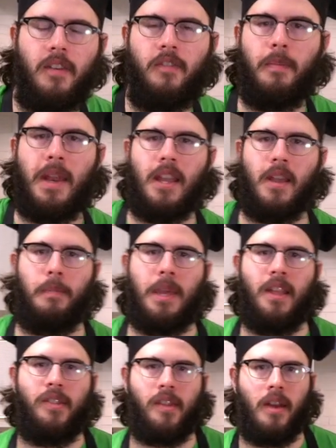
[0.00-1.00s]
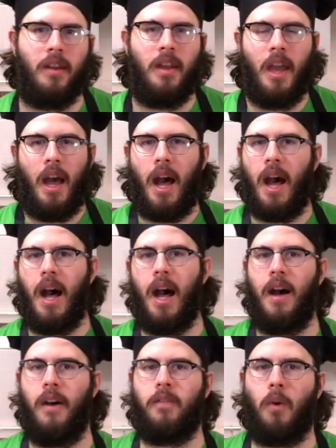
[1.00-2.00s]
of many a pizza.
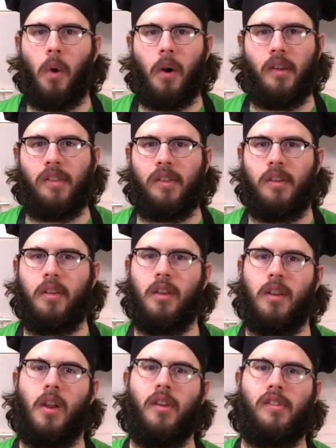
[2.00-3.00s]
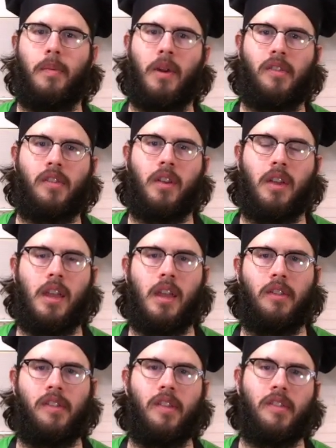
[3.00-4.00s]
Uh, of course, Kozibear's
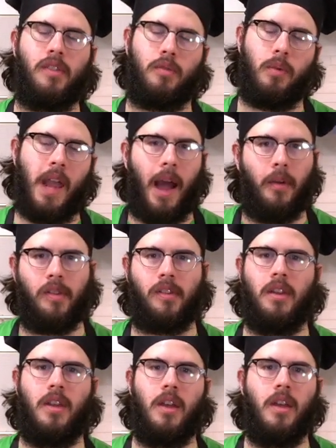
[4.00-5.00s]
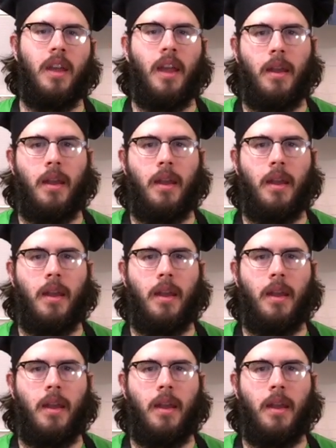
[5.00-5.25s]
Cooking Season 3, I was gonna